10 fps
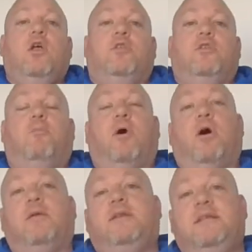The
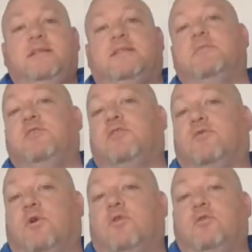ball needs to be
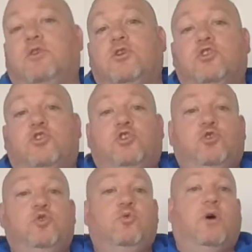thrown
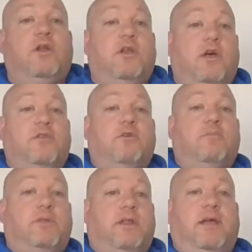to another
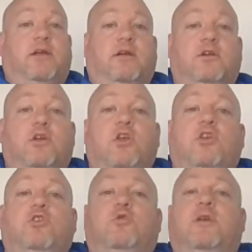player.
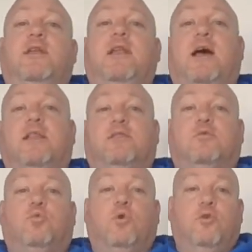You cannot
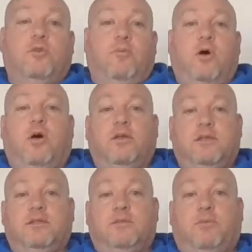throw the ball
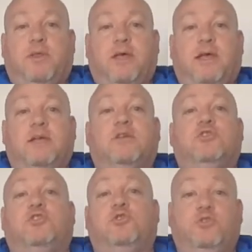into play
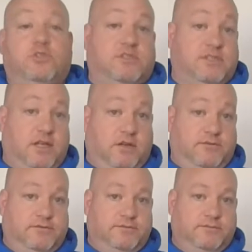to
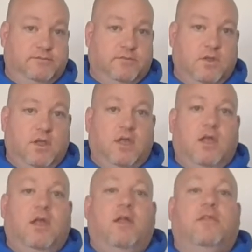yourself.
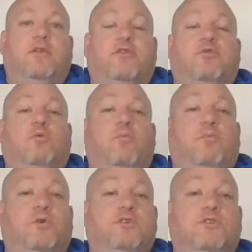The
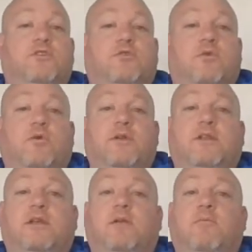person throwing
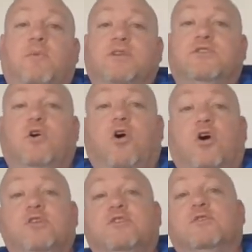in must
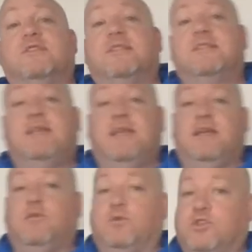also
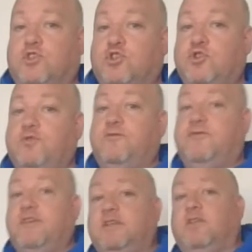stand with 2
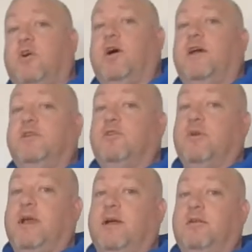feet on the
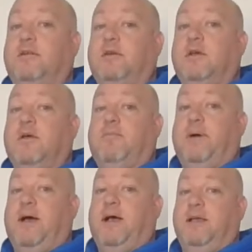ground
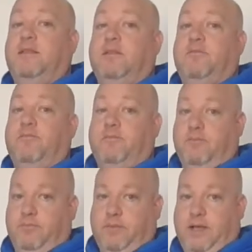behind
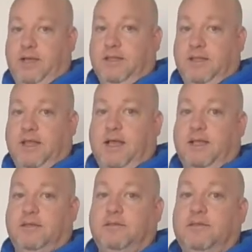the line.
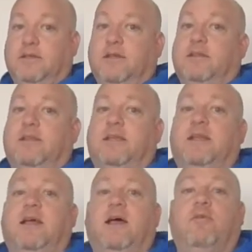They
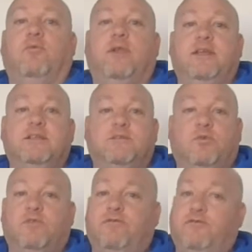cannot raise
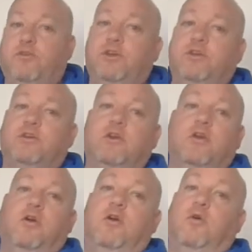1 foot
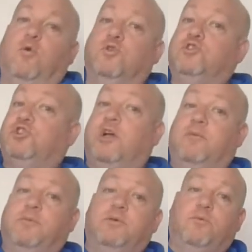or
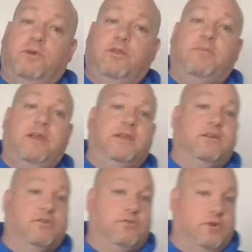jump when they're making
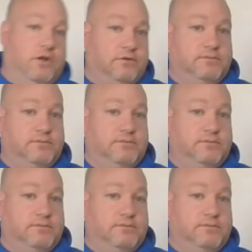a throw.